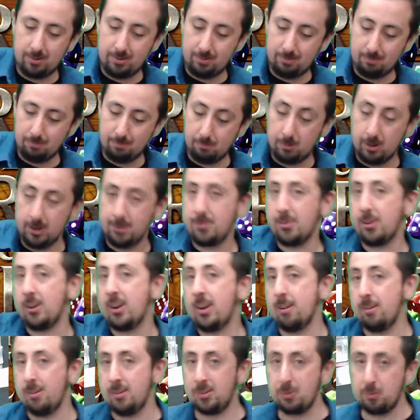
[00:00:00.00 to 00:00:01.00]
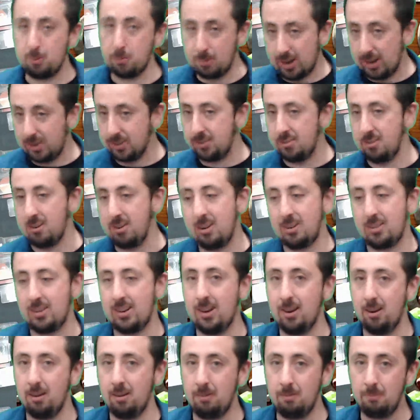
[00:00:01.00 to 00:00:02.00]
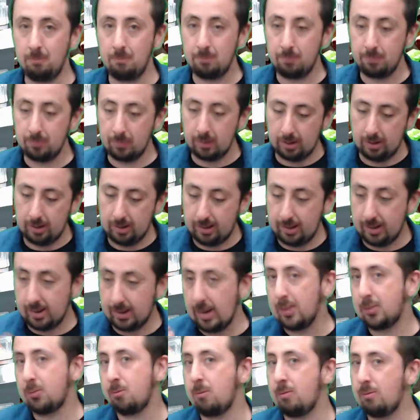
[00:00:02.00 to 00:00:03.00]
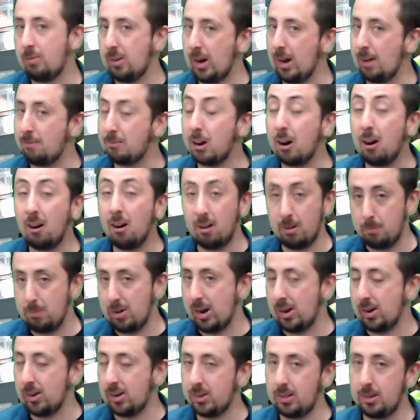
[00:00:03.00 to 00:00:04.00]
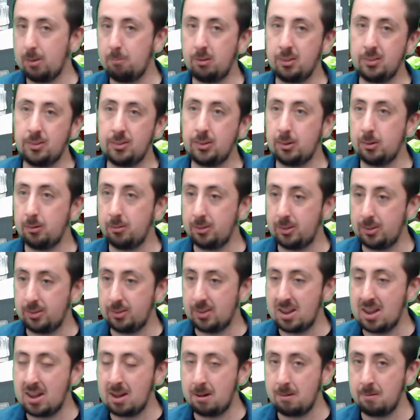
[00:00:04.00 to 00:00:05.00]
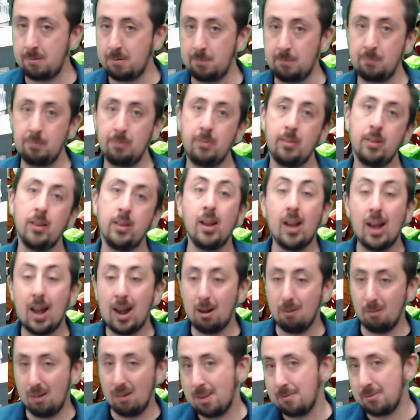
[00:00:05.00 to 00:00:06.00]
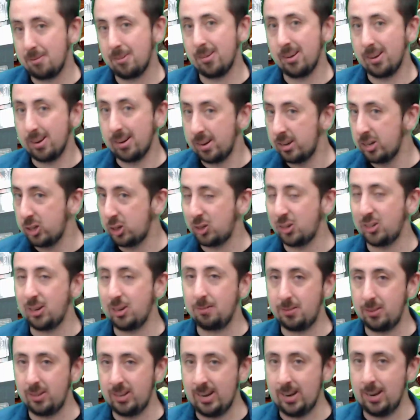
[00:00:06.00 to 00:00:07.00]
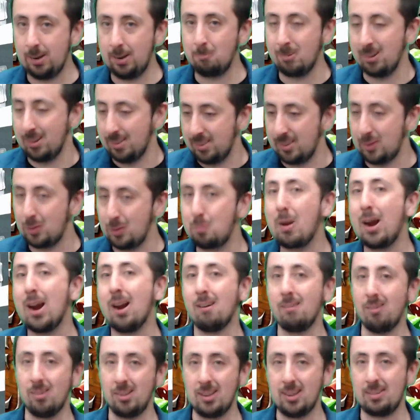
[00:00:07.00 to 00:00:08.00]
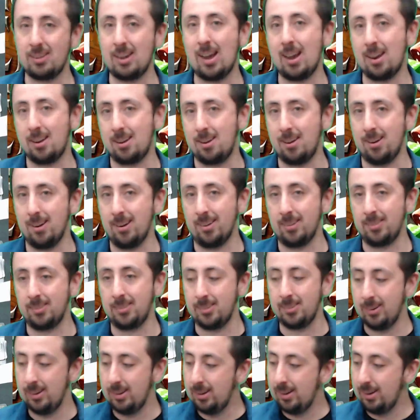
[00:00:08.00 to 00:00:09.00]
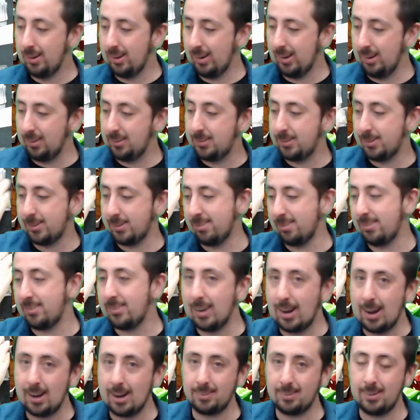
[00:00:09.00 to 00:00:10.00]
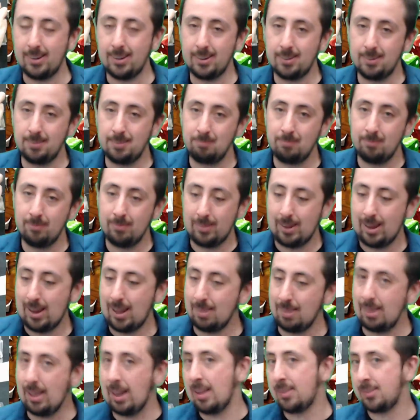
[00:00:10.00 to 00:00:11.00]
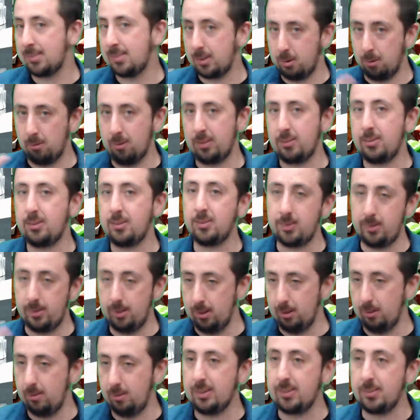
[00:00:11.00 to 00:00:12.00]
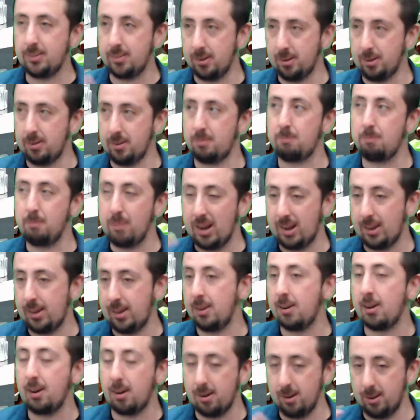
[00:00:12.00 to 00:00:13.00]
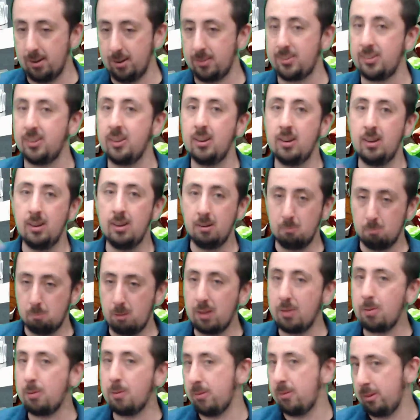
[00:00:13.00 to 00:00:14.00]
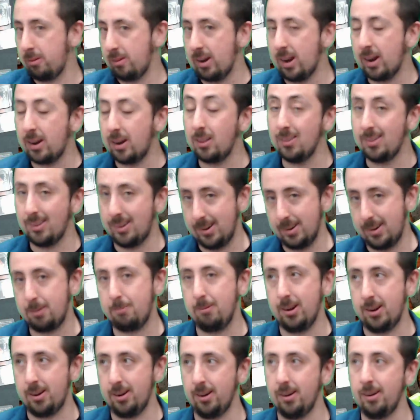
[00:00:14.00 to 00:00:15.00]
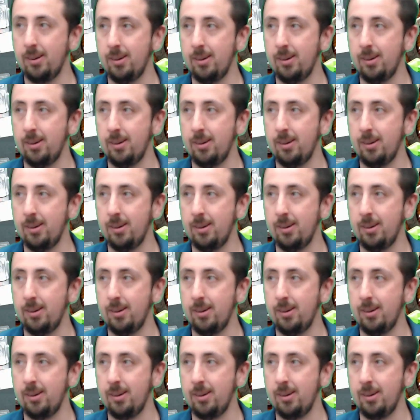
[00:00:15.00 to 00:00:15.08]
one of your heroes remains knocked out, he gets revived automatically once you go into town. However, you're going to shuffle in one of these peril attack cards into your attack deck. And that's going to slowly start making cards run through your deck a lot quicker.